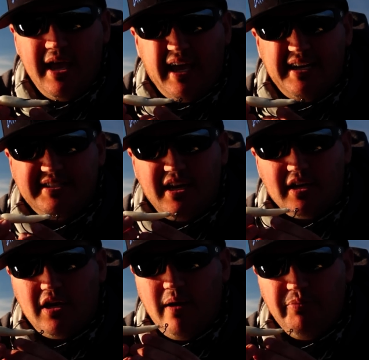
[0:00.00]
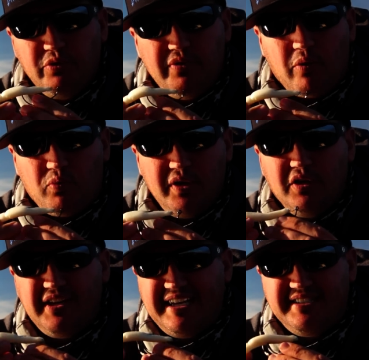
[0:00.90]
and it's gonna come through there
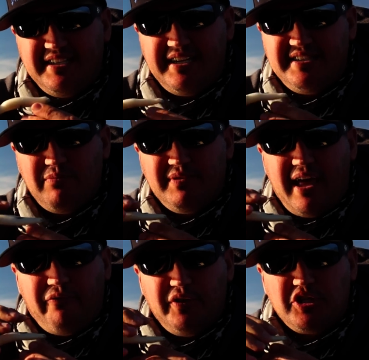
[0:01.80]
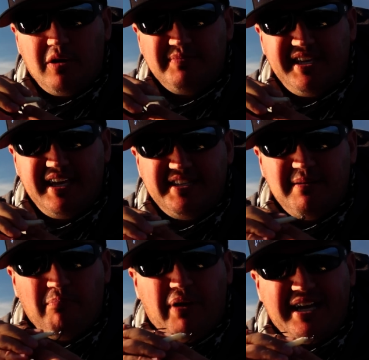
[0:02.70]
real nice and easy. When that fish comes and gets
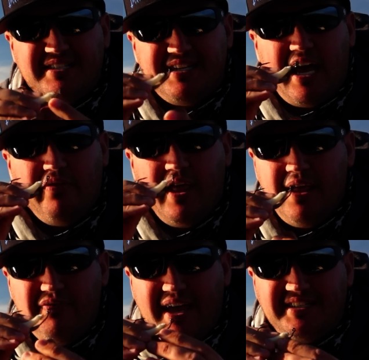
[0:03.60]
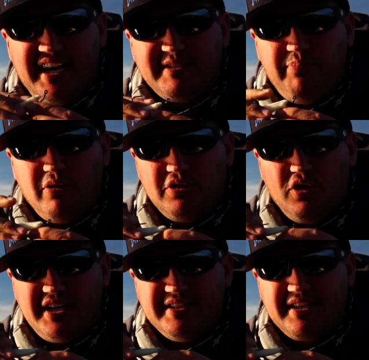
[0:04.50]
it and bites down, that expose
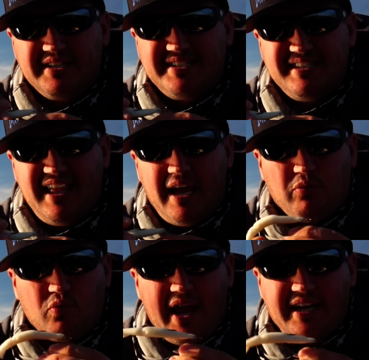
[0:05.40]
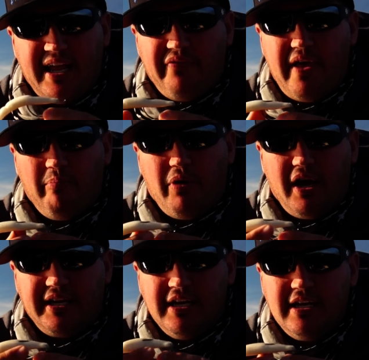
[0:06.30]
hook, it's gonna slide right down that
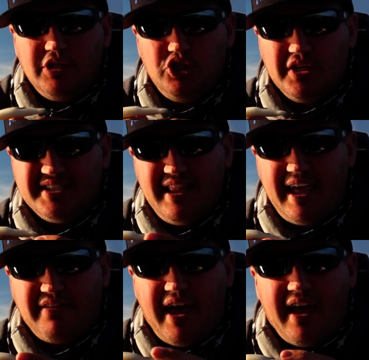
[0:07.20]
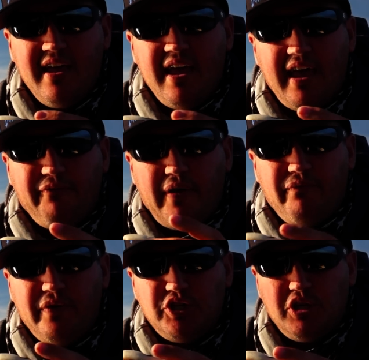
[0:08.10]
body just like that. If I'm
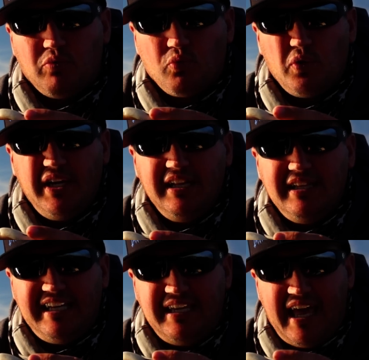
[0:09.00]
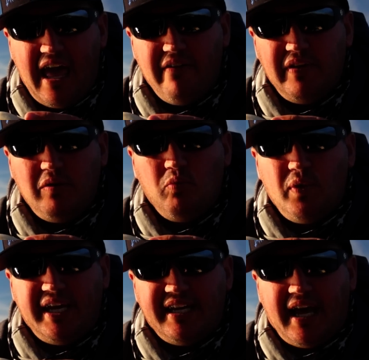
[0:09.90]
fishing really heavy
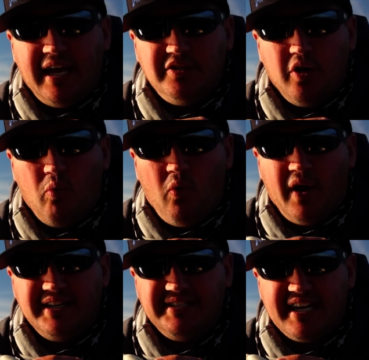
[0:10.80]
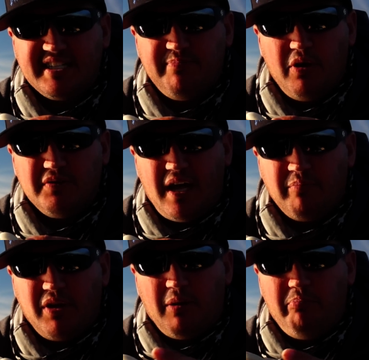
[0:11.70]
weed, I don't want it exposed,
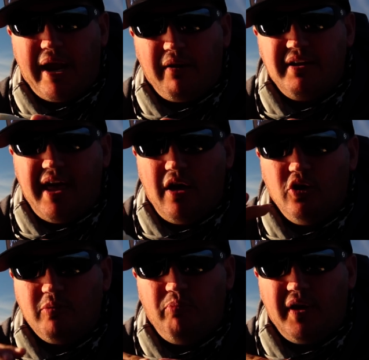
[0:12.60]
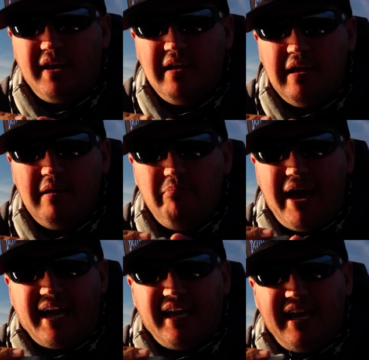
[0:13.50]
I'm gonna bury that hook point
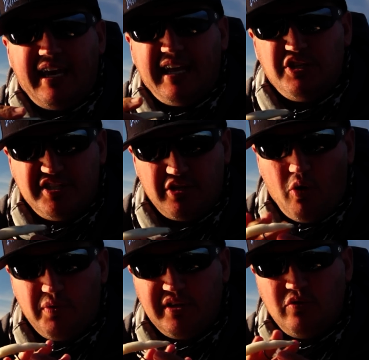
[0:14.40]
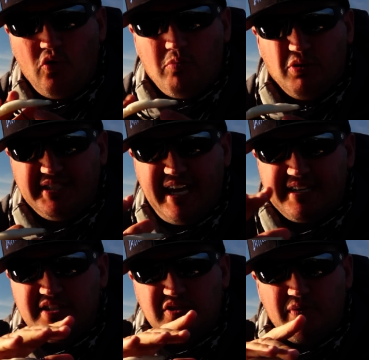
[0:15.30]
back in and just go with a normal
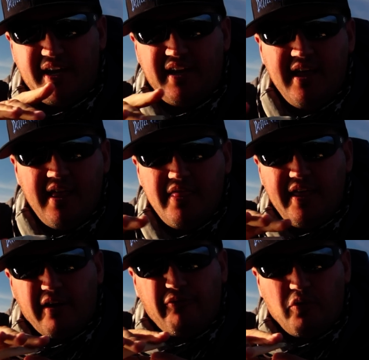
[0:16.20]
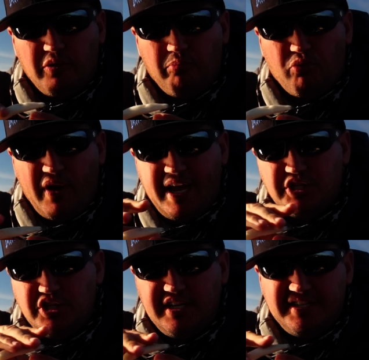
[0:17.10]
Texas rig. Therefore the
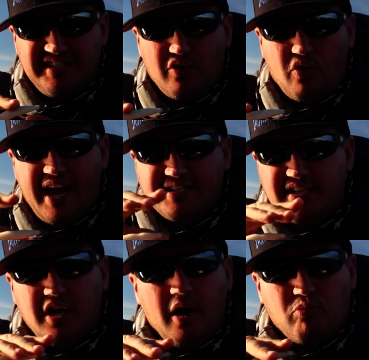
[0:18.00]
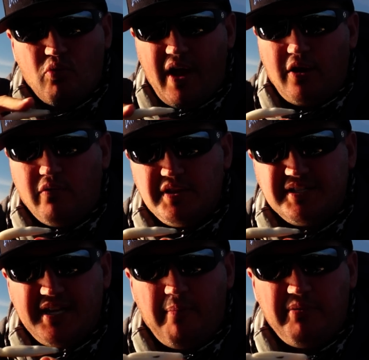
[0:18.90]
branches and grass can come right over the
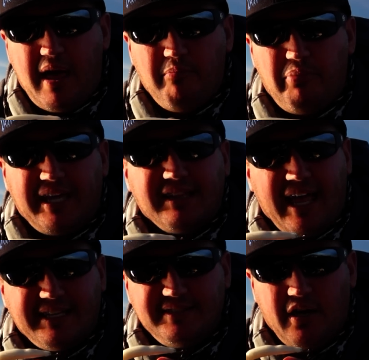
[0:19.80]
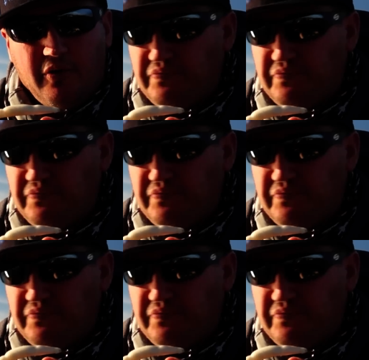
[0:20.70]
top of that bait like so.